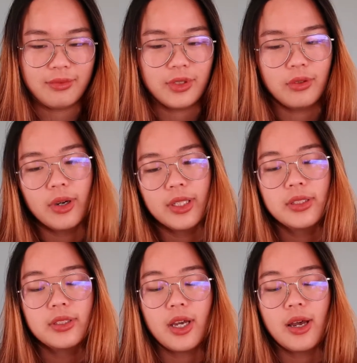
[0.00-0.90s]
the
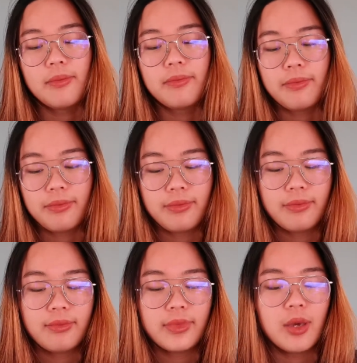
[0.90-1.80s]
ones,
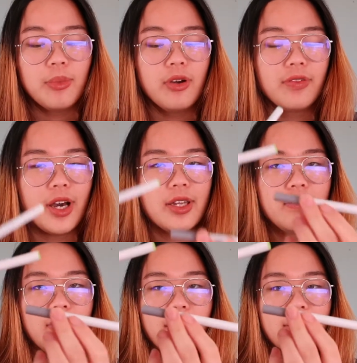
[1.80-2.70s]
they're both kind
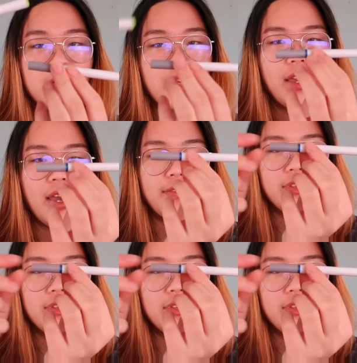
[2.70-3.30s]
of like have